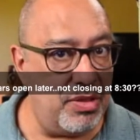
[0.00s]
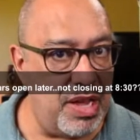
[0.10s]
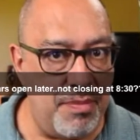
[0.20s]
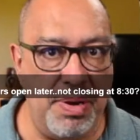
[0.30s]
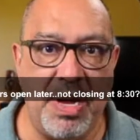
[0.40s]

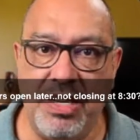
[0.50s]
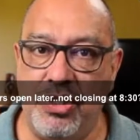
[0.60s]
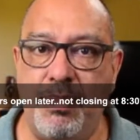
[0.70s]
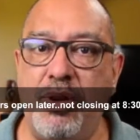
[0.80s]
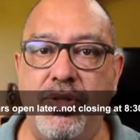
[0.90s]
everybody's
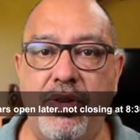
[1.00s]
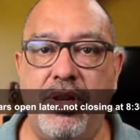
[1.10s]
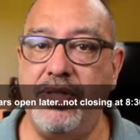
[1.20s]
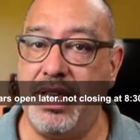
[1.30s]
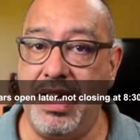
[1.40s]
supposed to
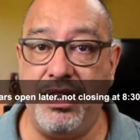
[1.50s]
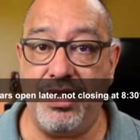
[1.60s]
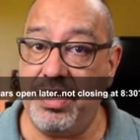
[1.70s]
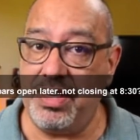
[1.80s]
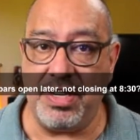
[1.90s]
close at
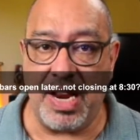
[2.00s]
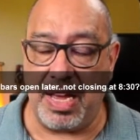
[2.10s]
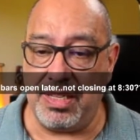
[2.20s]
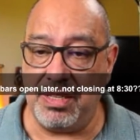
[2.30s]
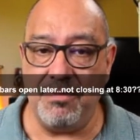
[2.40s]
8:30
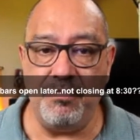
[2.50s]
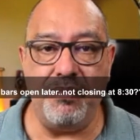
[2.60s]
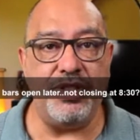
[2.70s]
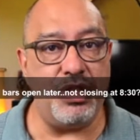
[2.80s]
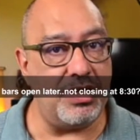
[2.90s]
tonight.
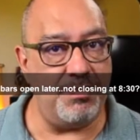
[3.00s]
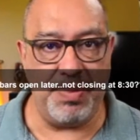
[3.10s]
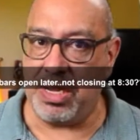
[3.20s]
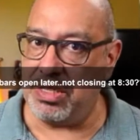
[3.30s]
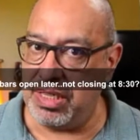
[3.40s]
Just
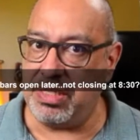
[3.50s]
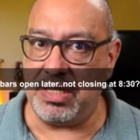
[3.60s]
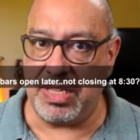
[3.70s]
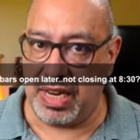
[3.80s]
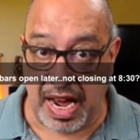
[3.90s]
because this
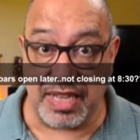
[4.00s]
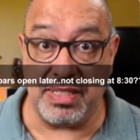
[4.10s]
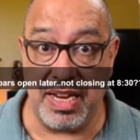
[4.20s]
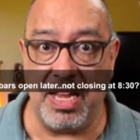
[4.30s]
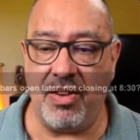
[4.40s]
is the
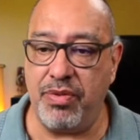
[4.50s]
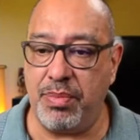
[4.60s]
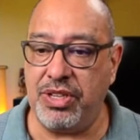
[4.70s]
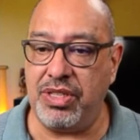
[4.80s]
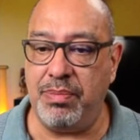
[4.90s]
last day of
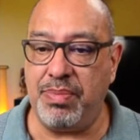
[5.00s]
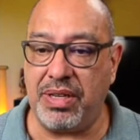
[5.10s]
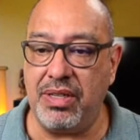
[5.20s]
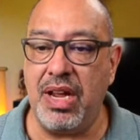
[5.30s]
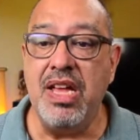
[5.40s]
emergency
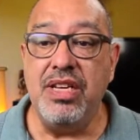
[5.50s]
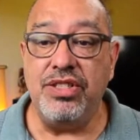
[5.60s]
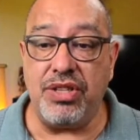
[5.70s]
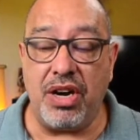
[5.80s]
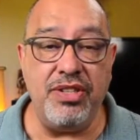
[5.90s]
button.
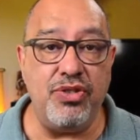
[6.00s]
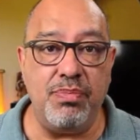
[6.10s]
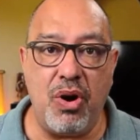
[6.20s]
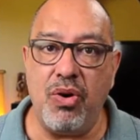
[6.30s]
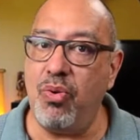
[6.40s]
Starting
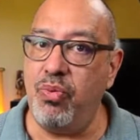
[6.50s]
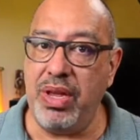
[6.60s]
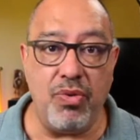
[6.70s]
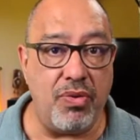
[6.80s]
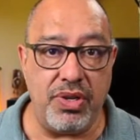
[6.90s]
tomorrow,
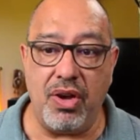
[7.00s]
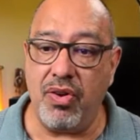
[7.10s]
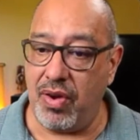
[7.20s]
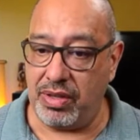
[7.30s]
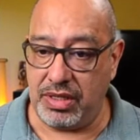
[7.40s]
we won't
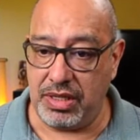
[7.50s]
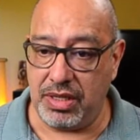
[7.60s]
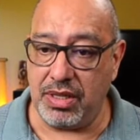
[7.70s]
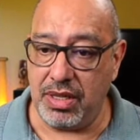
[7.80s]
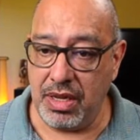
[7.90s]
know
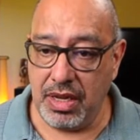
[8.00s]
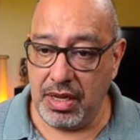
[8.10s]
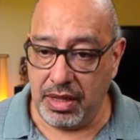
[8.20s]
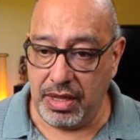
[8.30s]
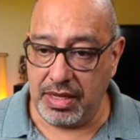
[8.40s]
until
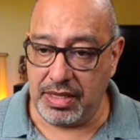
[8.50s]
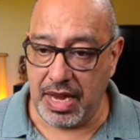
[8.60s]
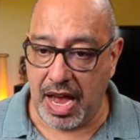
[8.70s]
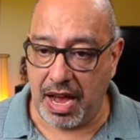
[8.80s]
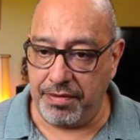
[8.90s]
this
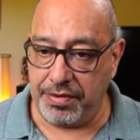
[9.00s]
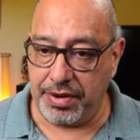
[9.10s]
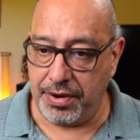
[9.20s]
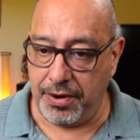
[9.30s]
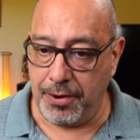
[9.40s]

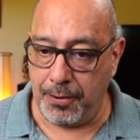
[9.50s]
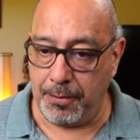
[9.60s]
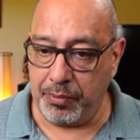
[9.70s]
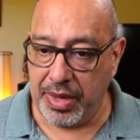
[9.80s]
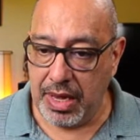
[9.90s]
afternoon.
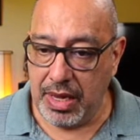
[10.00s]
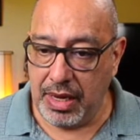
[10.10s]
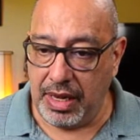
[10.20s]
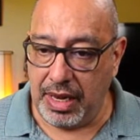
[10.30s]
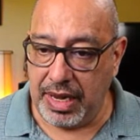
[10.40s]

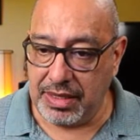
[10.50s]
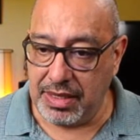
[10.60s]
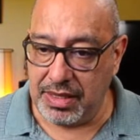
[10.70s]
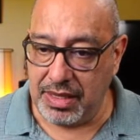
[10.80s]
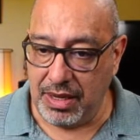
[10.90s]
Let's
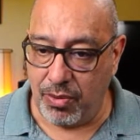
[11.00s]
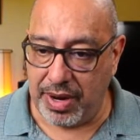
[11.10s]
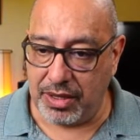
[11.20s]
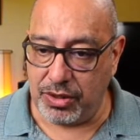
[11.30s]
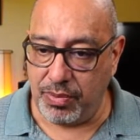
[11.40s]
see
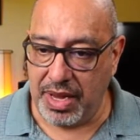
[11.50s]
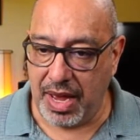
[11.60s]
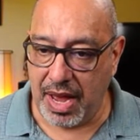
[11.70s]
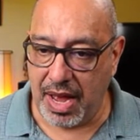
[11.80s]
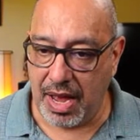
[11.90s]
what else we
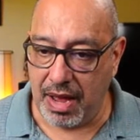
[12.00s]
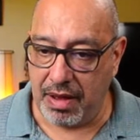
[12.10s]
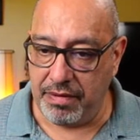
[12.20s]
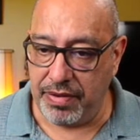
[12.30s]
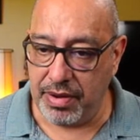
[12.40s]

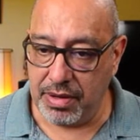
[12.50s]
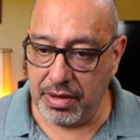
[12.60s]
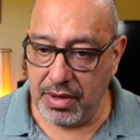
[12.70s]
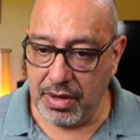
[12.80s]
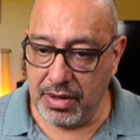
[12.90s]
have.
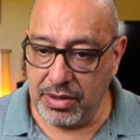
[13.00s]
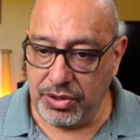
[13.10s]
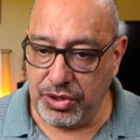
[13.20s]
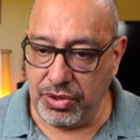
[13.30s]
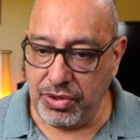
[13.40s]

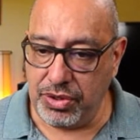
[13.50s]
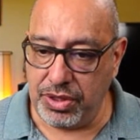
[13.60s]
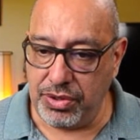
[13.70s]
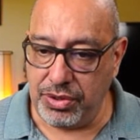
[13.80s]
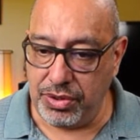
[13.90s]
Let's
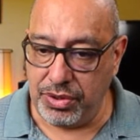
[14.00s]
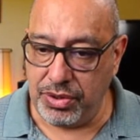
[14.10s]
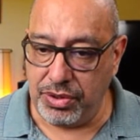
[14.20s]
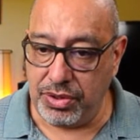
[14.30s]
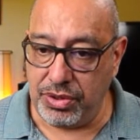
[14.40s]
see. Don't